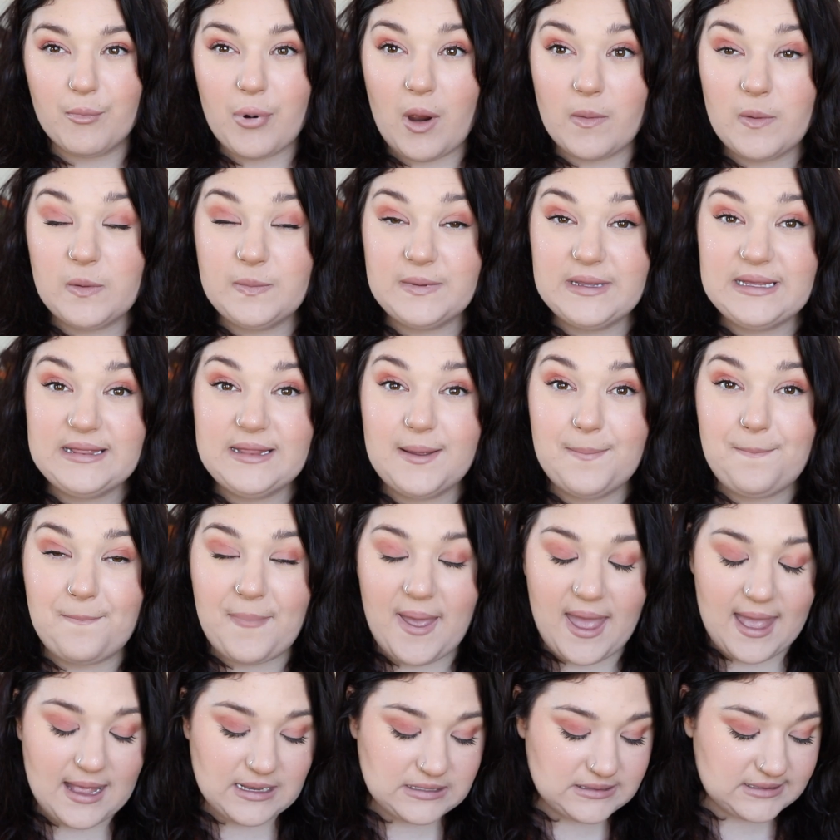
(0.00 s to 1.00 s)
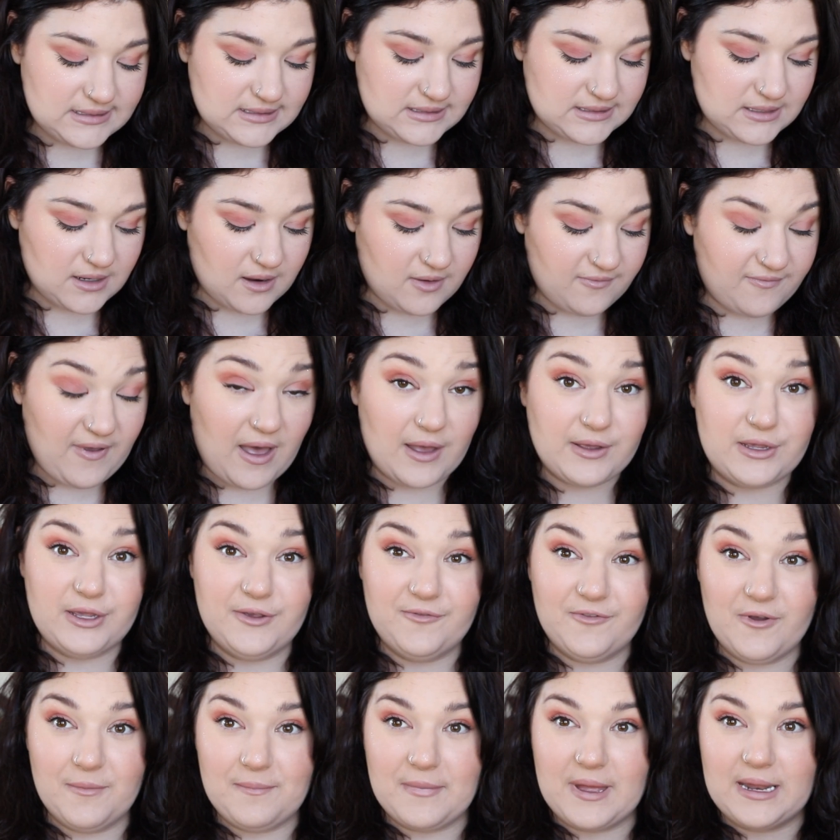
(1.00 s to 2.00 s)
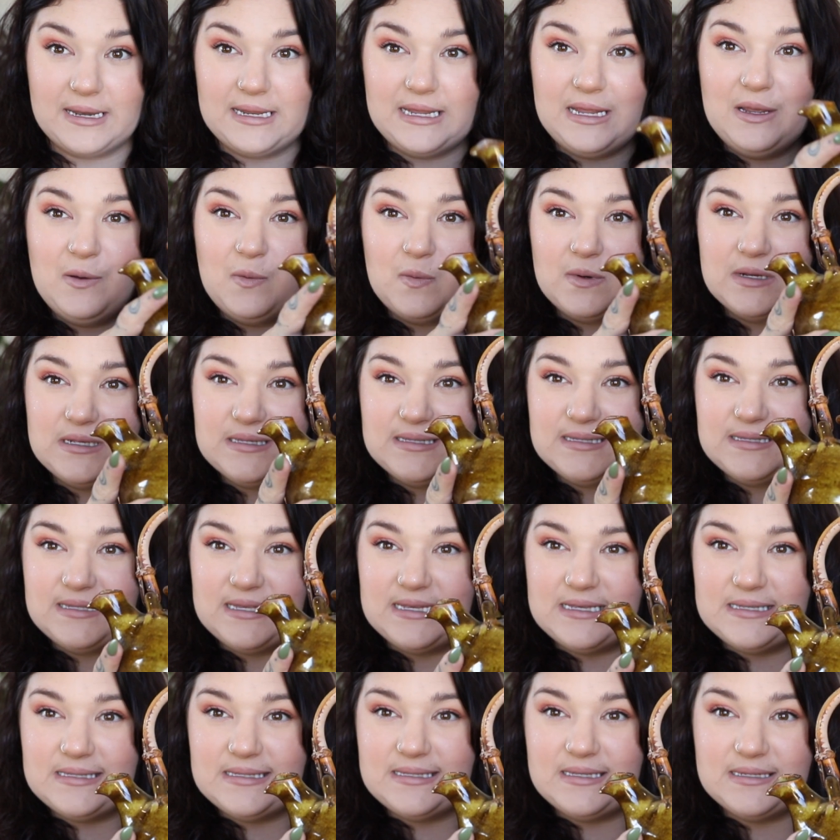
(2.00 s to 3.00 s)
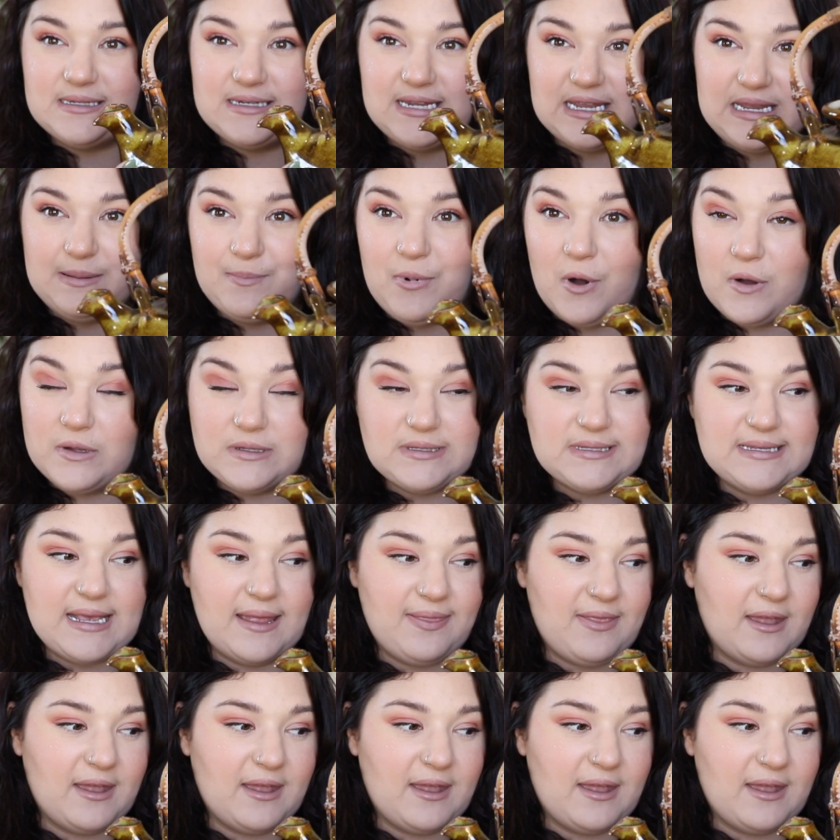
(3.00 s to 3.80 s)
Probably the best value for money was this teapot set